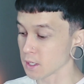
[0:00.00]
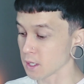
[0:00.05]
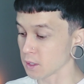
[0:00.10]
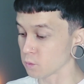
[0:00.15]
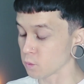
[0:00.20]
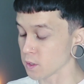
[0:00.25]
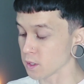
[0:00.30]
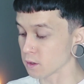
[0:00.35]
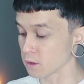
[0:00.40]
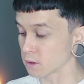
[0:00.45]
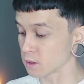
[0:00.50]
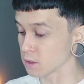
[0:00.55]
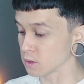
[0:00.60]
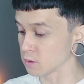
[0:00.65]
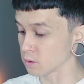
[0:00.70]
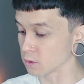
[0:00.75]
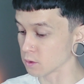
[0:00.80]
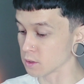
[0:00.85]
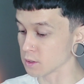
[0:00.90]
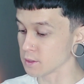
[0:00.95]
And we are in
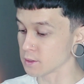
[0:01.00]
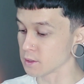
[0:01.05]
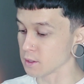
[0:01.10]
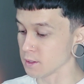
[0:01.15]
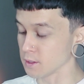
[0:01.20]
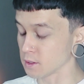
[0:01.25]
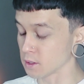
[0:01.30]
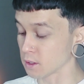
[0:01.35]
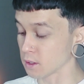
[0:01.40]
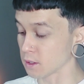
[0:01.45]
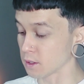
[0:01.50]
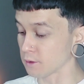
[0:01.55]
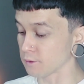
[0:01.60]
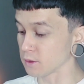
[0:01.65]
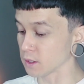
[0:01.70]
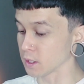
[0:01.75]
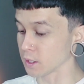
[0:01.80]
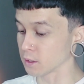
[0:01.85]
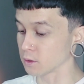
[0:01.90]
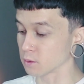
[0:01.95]
Taurus season, and I
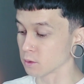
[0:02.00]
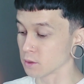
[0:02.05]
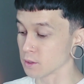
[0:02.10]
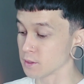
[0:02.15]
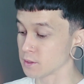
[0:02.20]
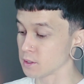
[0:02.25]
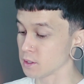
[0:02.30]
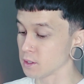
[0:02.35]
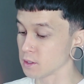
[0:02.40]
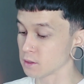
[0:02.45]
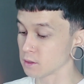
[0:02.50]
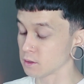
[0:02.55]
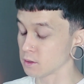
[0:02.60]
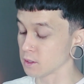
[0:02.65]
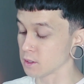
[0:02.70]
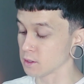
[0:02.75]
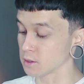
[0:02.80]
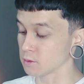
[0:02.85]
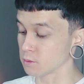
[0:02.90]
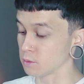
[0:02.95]
feel like Taurus season
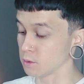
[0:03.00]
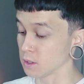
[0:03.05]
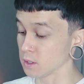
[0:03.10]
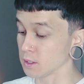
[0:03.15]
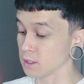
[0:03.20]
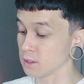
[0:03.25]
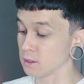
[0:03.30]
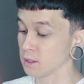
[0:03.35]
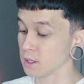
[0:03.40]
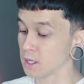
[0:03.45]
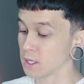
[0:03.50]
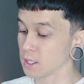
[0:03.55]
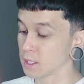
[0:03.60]
is really,